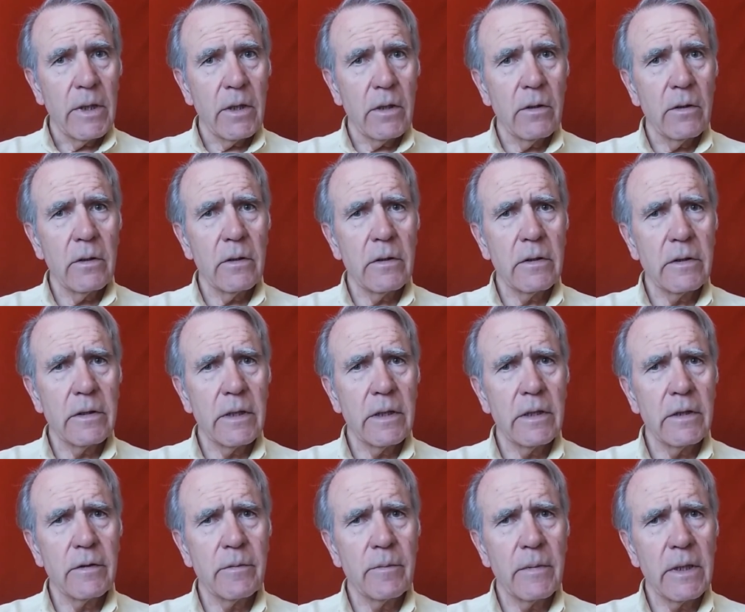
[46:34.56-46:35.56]
Because
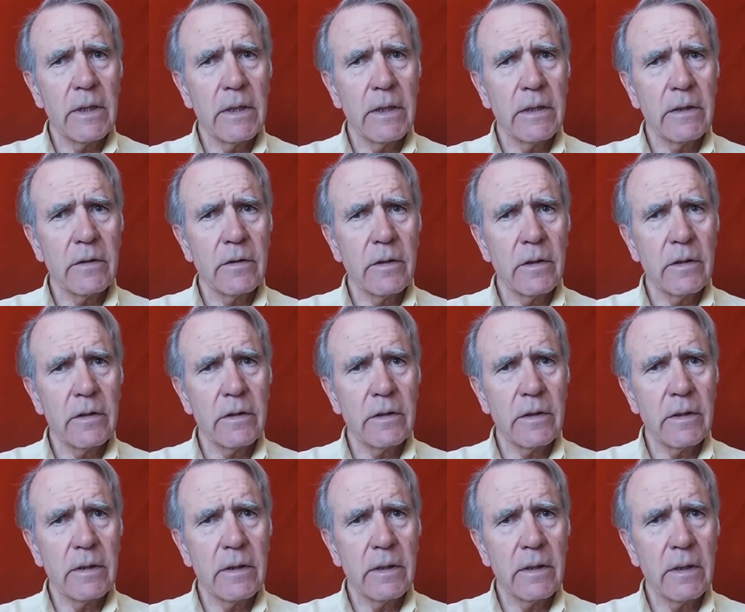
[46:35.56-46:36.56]
this smallest
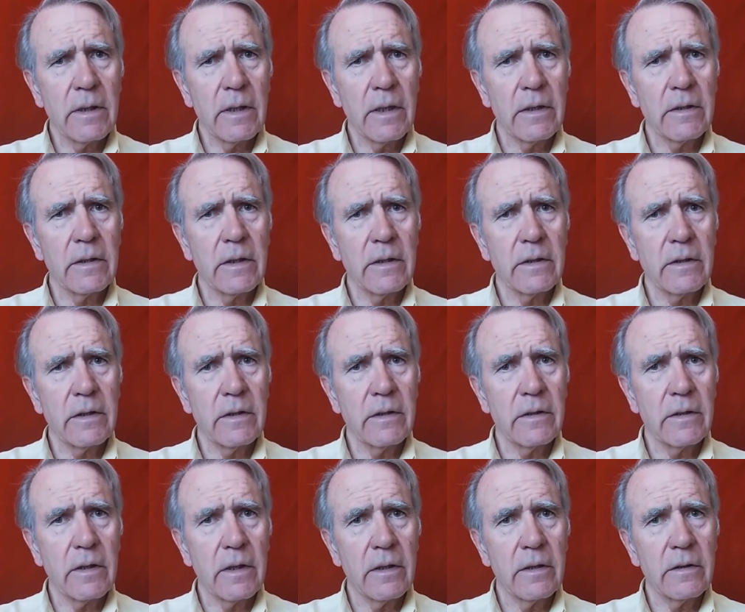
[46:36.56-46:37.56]
dust has
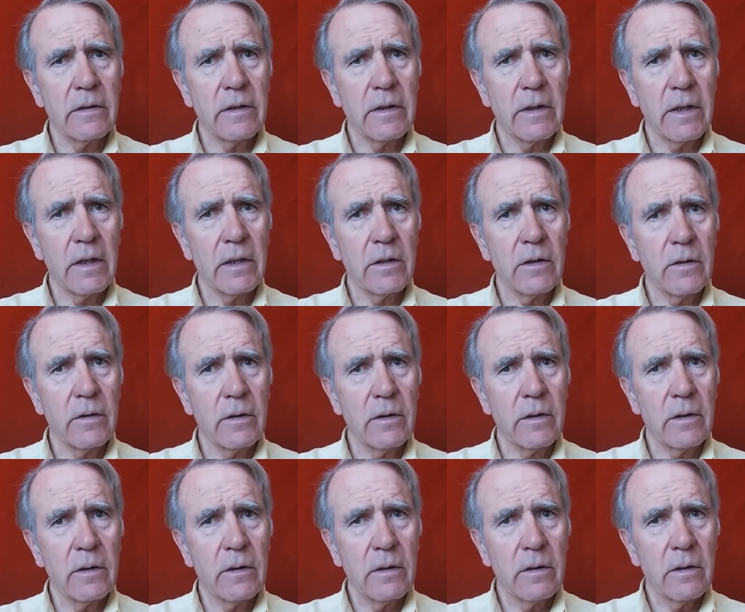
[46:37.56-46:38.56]
existence like
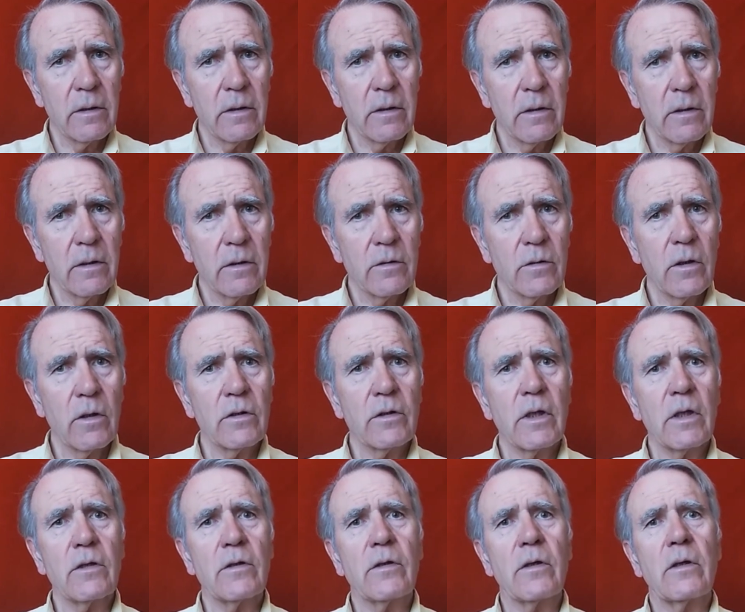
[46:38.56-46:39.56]
God,
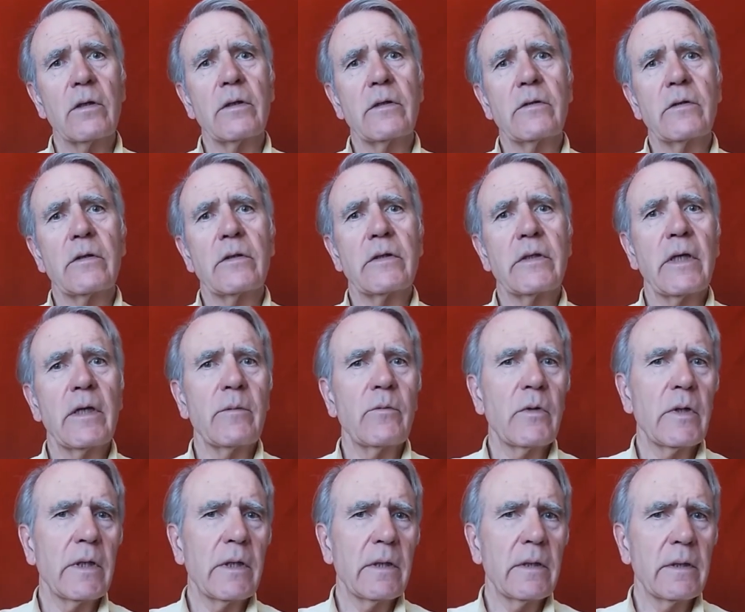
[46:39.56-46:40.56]
not at all in the
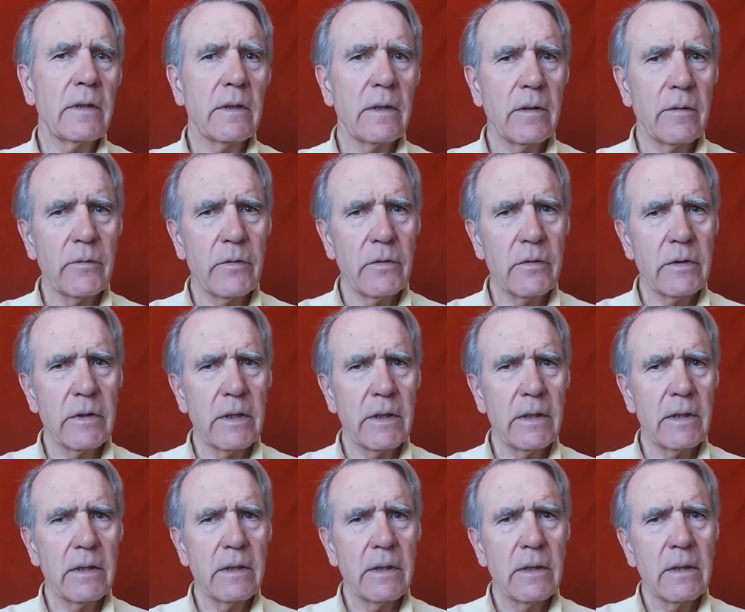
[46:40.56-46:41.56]
same way,
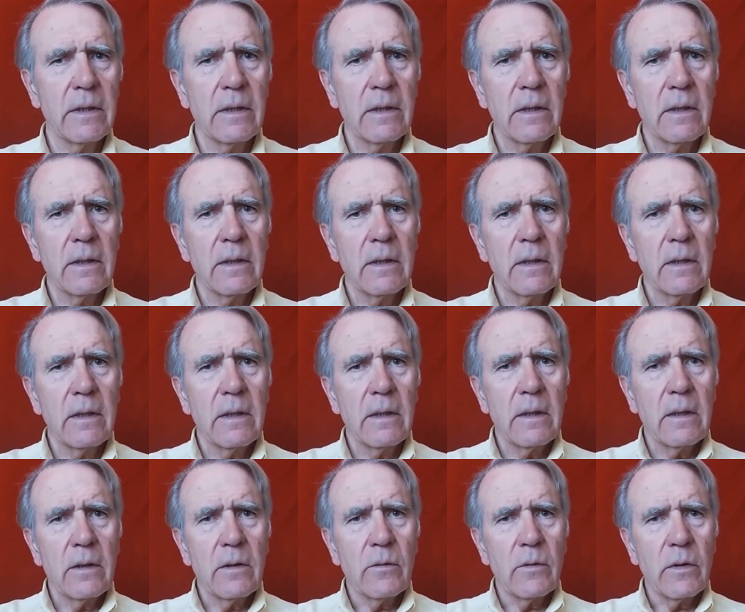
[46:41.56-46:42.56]
obviously,
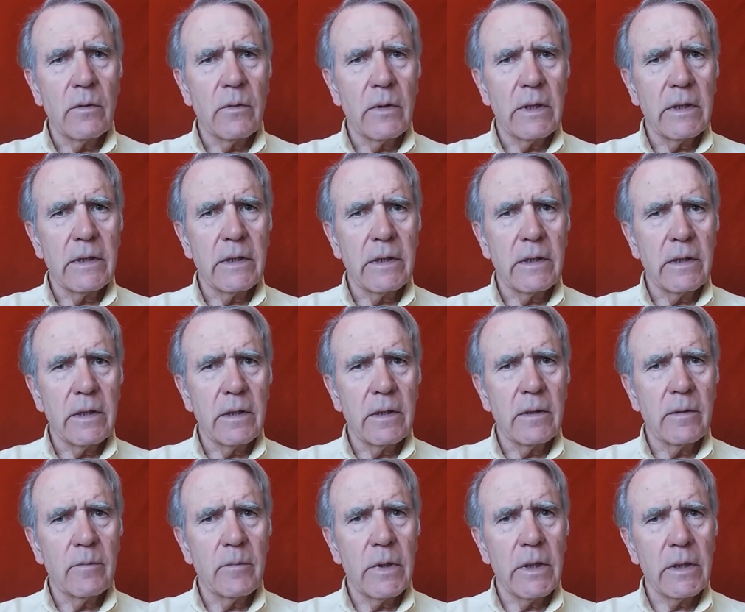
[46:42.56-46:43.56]
we will
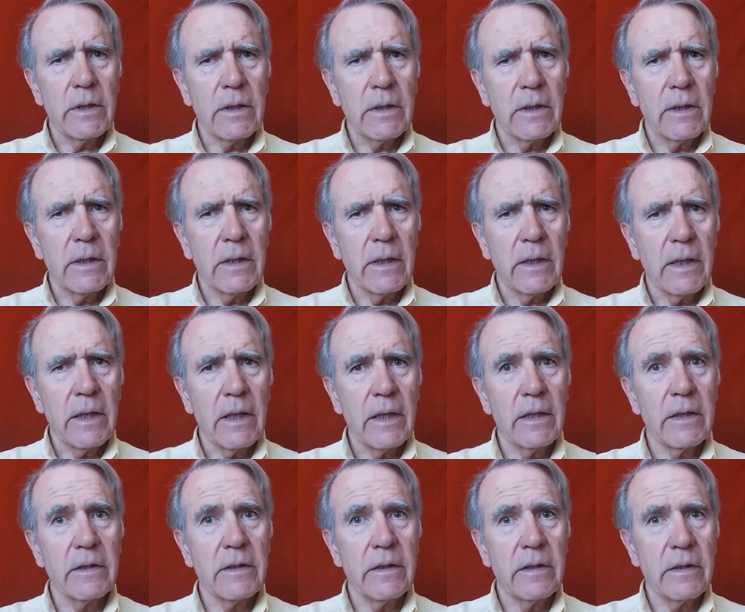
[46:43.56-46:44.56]
see, but
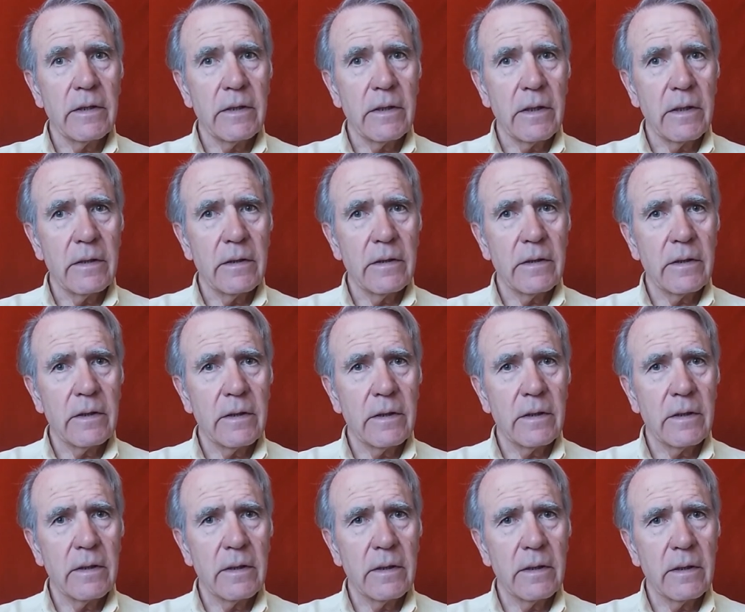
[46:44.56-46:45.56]
existence
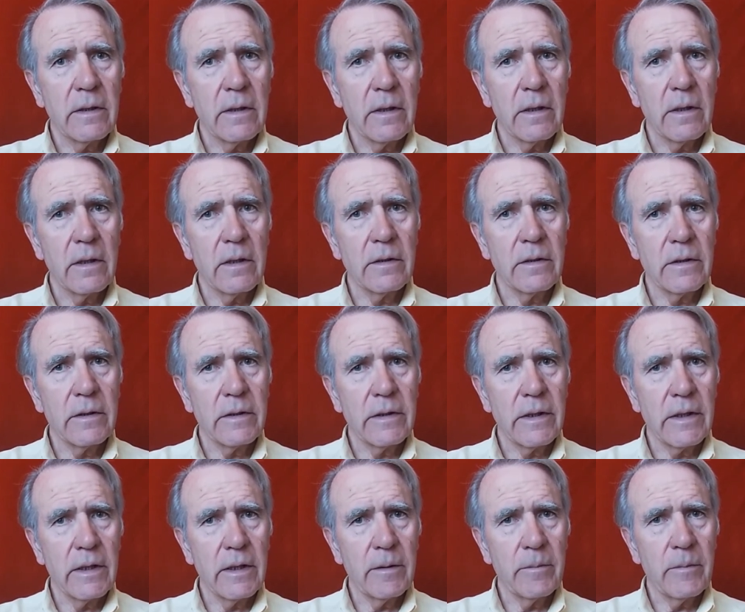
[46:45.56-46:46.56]
all the
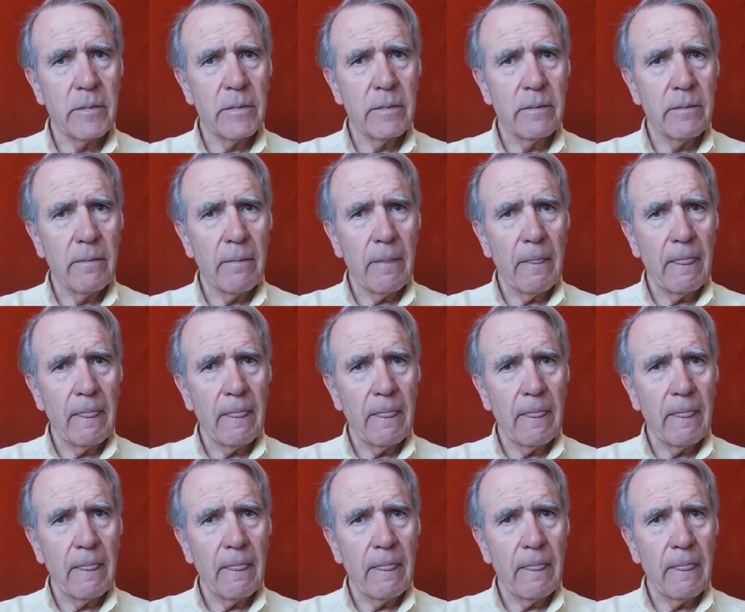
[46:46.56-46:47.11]
same,